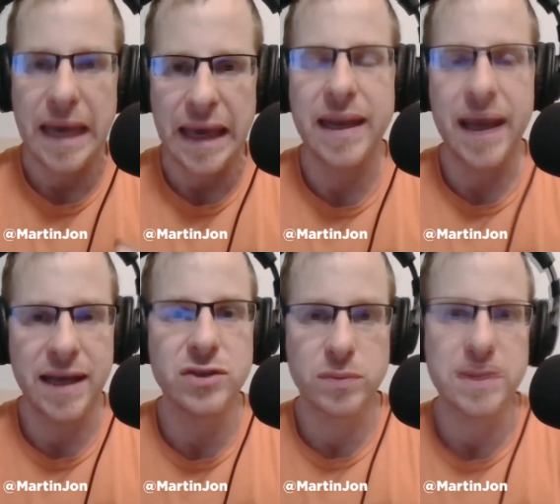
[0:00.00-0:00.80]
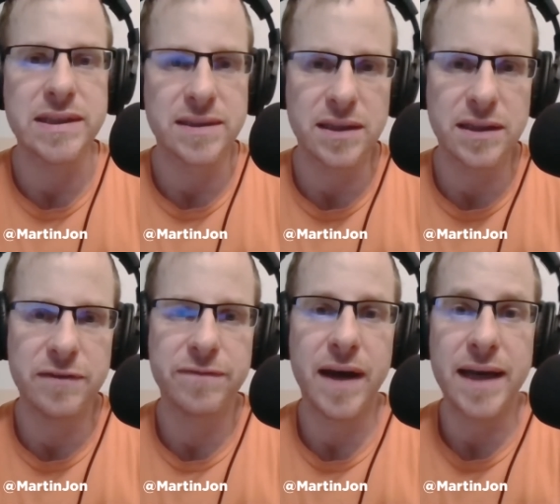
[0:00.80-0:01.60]
it has really
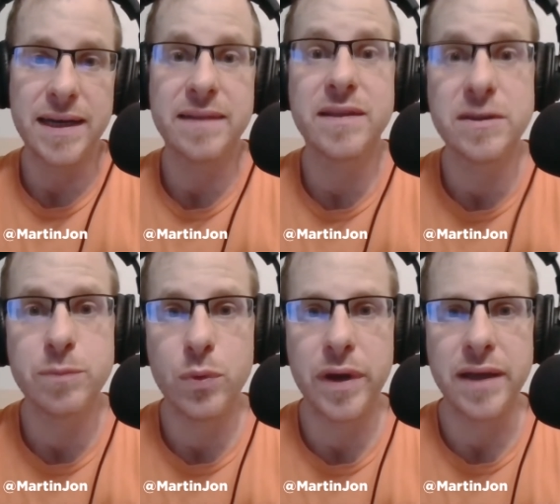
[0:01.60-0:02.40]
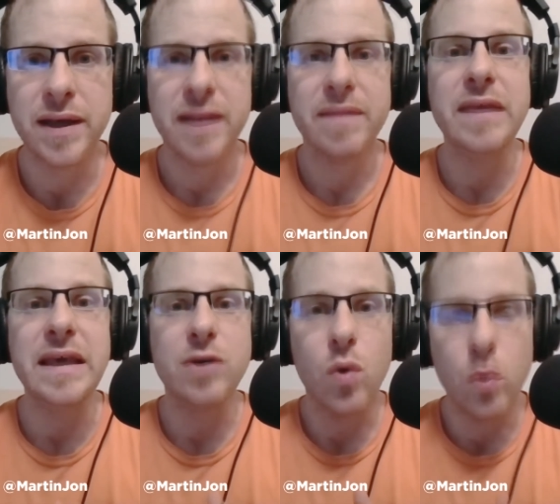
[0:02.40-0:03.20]
solidified. And at this point,
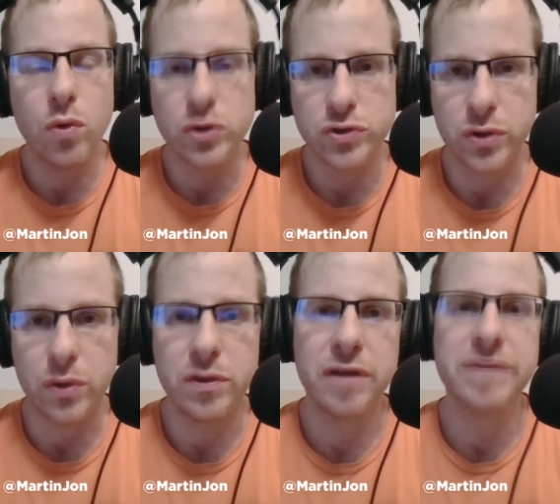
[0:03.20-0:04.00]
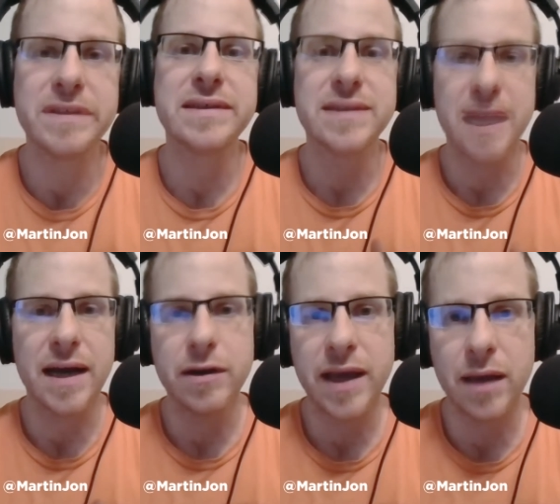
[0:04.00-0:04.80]
the cornerstone of his
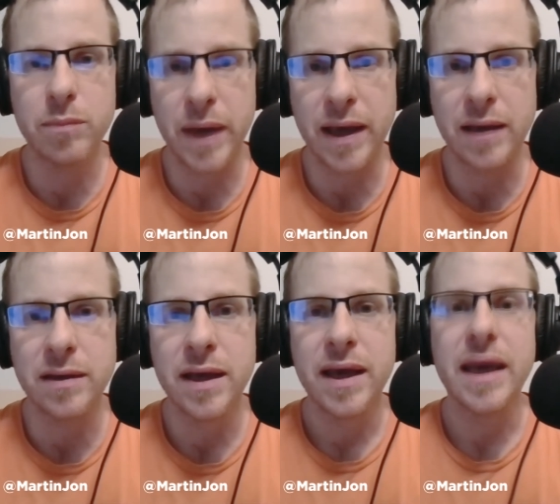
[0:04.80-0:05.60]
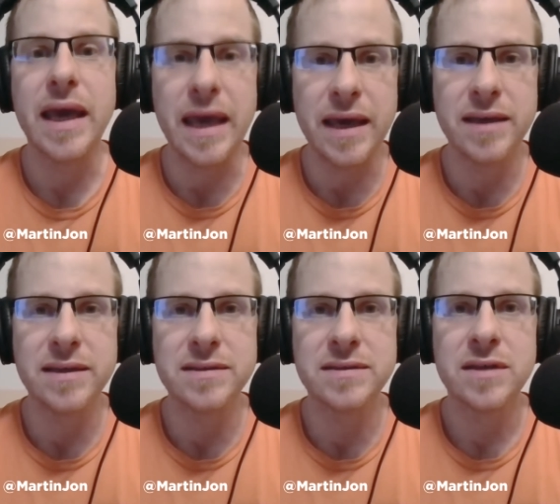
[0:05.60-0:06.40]
entire campaign
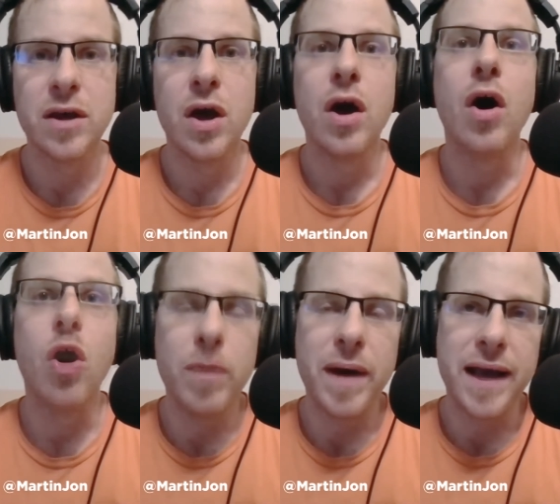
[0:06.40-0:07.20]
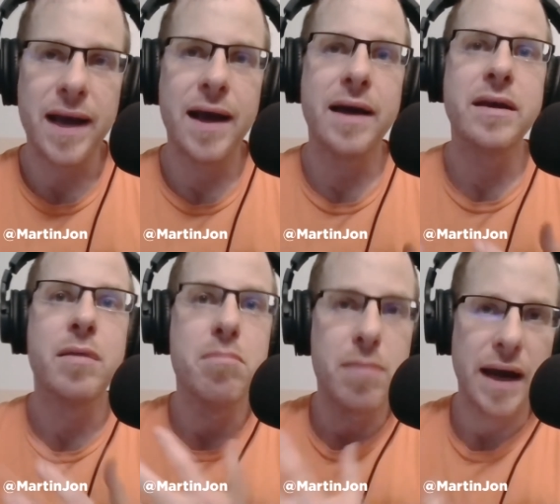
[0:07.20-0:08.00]
is, oh my God,
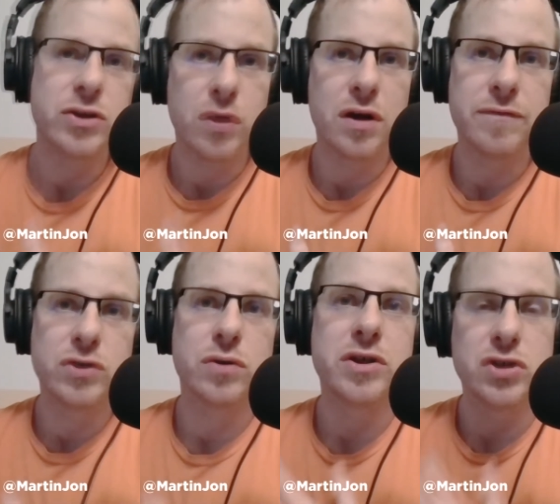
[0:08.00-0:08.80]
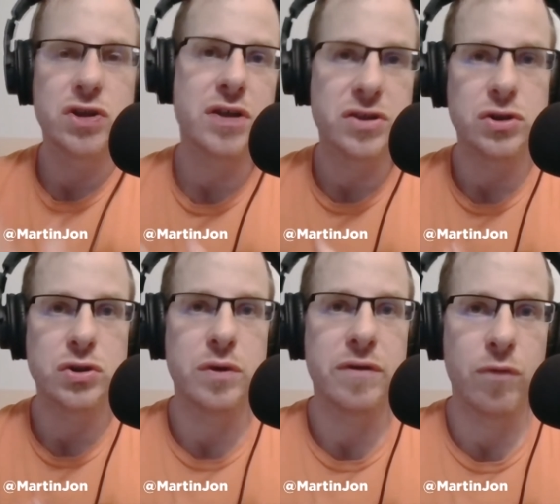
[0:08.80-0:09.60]
my drug of choice doesn't
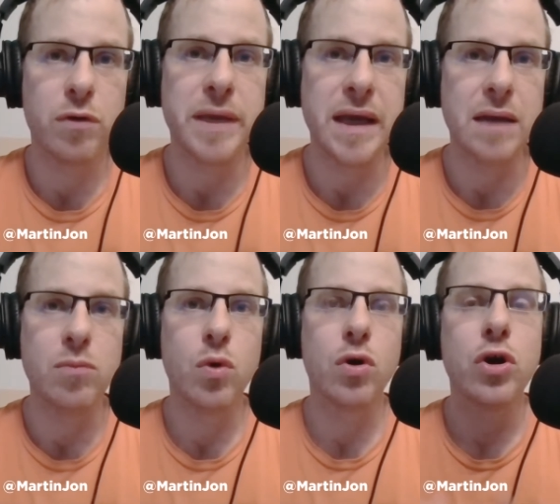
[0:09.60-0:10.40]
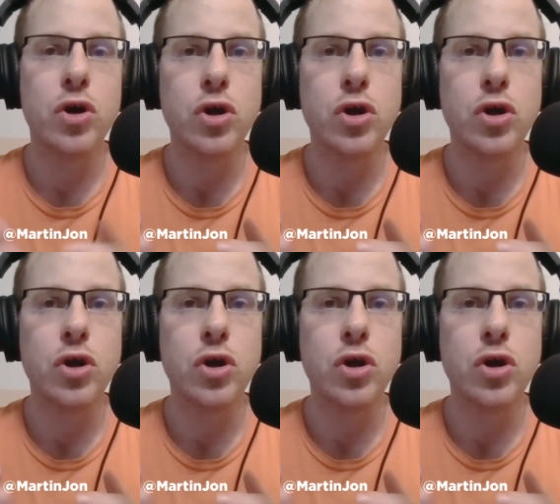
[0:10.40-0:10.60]
do it for me anymore.